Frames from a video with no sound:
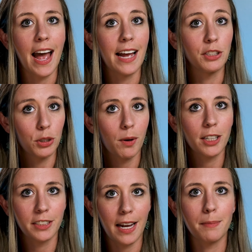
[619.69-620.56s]
and do
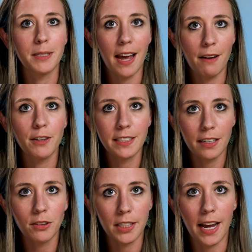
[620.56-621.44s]
our steps every
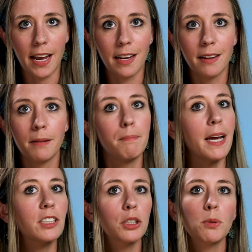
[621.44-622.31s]
single day,
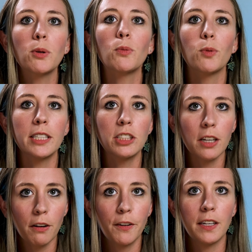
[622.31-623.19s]
make sure we're reaching
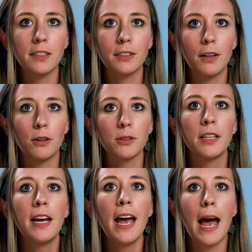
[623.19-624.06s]
our fitness goals,
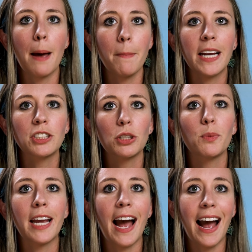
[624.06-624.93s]
and make sure
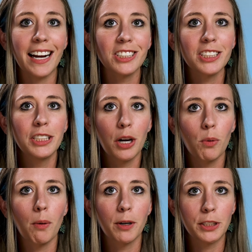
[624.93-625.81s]
we actually know
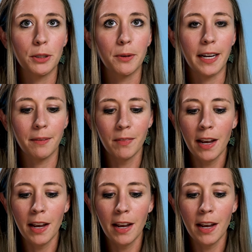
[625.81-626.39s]
what we're doing.